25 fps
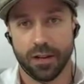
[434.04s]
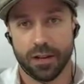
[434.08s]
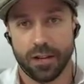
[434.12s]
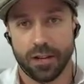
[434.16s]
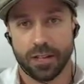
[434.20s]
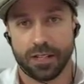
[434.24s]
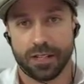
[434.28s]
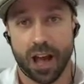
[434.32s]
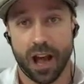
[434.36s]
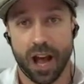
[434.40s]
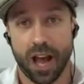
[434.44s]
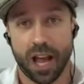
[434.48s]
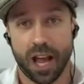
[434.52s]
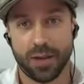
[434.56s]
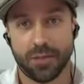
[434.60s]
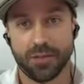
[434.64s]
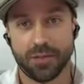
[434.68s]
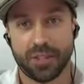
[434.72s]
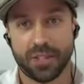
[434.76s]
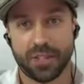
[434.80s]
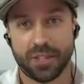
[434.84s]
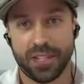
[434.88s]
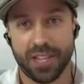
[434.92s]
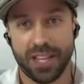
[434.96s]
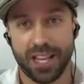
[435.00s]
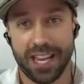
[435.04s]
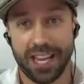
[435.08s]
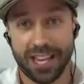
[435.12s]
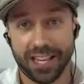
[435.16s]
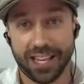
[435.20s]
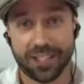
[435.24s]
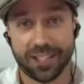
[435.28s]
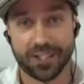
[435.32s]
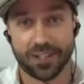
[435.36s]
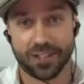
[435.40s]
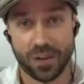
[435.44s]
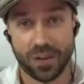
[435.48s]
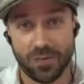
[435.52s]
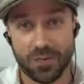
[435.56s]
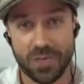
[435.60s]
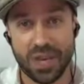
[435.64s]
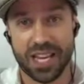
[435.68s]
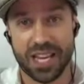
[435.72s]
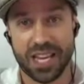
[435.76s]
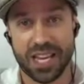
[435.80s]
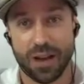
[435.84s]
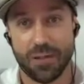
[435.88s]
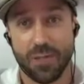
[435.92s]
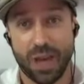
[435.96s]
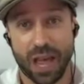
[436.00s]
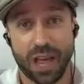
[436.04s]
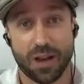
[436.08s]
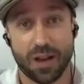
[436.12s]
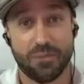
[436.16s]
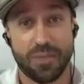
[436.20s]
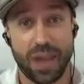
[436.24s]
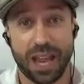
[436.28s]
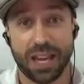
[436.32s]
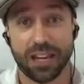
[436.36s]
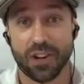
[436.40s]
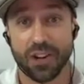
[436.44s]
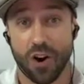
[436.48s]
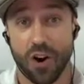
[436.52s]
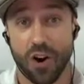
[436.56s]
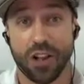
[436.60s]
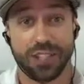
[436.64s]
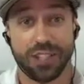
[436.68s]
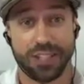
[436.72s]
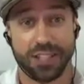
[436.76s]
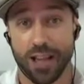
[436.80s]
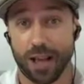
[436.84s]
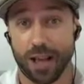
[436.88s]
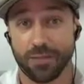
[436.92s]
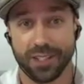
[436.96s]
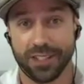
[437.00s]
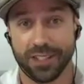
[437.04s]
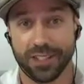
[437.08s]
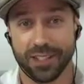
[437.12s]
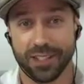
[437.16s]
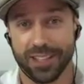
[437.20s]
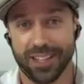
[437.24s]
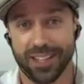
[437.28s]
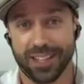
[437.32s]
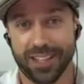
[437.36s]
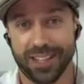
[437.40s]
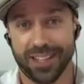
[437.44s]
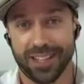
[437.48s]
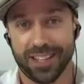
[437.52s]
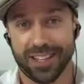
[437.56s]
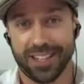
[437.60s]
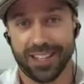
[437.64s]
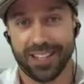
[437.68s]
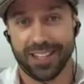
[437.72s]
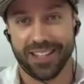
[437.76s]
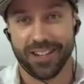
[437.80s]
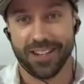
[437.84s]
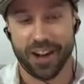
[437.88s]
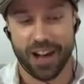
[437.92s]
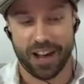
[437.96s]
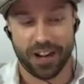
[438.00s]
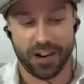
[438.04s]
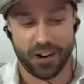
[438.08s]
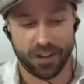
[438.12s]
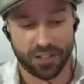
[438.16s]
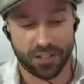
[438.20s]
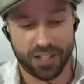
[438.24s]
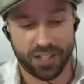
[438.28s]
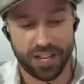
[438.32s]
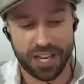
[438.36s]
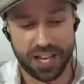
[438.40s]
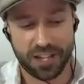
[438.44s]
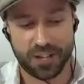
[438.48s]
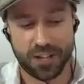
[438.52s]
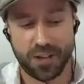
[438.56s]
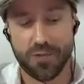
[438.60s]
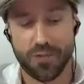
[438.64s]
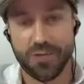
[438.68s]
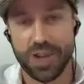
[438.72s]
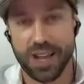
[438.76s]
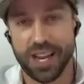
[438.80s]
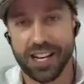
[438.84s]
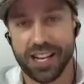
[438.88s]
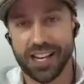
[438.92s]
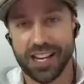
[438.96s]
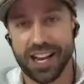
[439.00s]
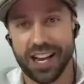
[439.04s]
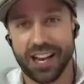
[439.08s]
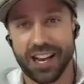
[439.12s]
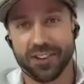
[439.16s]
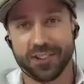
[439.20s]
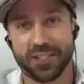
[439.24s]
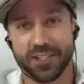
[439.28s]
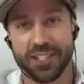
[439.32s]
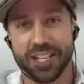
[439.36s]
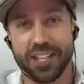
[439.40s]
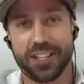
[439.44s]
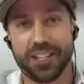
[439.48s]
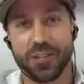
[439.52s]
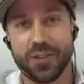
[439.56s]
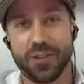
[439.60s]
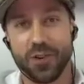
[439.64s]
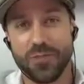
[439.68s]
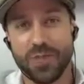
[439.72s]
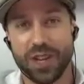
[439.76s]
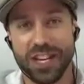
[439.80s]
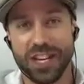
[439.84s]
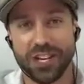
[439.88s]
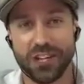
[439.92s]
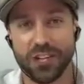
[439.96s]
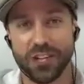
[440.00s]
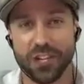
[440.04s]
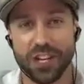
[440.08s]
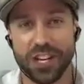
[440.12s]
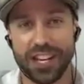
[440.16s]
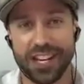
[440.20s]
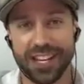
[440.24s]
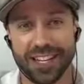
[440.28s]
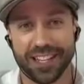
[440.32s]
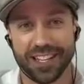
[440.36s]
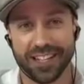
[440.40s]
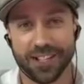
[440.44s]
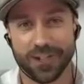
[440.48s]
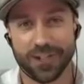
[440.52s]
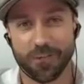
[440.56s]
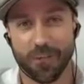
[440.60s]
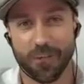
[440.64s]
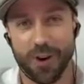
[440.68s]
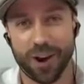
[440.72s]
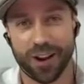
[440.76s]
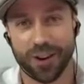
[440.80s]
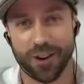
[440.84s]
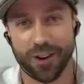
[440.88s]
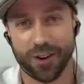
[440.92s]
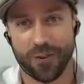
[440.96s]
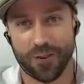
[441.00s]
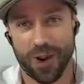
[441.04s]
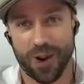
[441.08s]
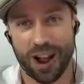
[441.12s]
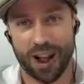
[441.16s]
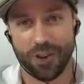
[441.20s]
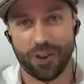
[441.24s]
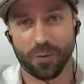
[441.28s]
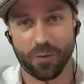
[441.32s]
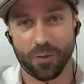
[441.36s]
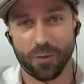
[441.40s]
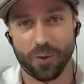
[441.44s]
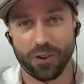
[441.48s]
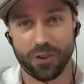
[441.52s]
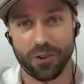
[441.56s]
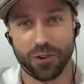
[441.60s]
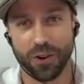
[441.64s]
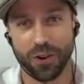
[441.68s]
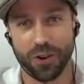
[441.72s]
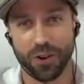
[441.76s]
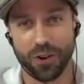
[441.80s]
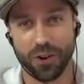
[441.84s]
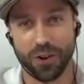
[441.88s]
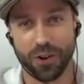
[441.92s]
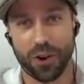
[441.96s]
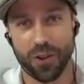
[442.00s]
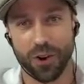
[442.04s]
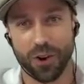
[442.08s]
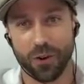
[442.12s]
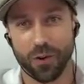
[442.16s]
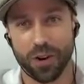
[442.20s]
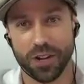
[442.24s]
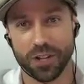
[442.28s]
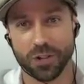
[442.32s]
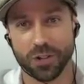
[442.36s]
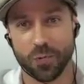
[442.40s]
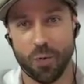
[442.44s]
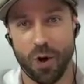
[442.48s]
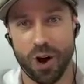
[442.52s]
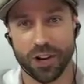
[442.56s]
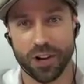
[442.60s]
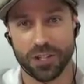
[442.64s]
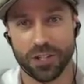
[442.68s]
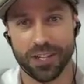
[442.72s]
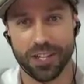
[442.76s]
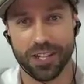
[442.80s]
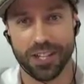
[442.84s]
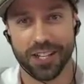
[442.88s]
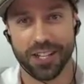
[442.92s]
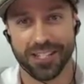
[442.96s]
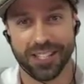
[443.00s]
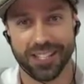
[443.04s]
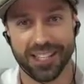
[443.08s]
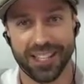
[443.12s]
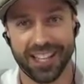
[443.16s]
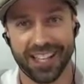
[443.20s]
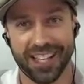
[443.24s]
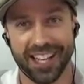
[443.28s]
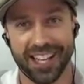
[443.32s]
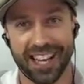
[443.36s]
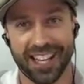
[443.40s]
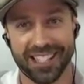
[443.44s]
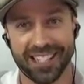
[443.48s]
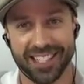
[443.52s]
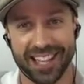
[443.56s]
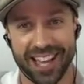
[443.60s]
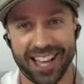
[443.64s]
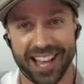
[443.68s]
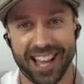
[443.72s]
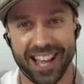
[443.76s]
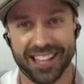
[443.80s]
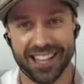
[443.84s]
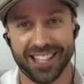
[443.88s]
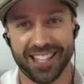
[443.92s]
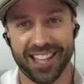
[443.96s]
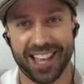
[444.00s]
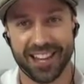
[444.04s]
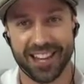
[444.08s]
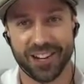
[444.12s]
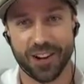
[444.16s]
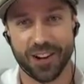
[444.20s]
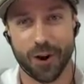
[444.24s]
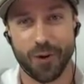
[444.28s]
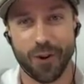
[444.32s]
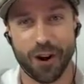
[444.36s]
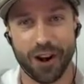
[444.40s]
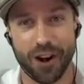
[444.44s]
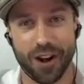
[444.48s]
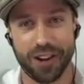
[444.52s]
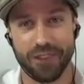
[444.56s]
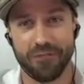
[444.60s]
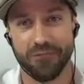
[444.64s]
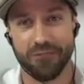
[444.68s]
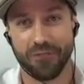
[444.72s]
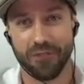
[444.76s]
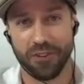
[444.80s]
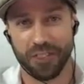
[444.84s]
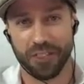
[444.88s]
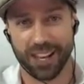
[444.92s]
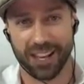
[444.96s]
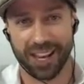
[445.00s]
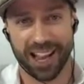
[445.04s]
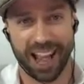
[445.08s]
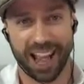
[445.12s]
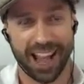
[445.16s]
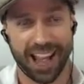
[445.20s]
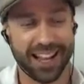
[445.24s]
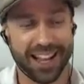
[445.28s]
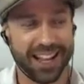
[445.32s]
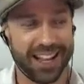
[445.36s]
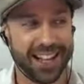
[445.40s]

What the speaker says: Time is, to me, a man-made concept. You know, I don't see too many cheetahs walking around wondering where their wristwatch is as they go hunting for the day.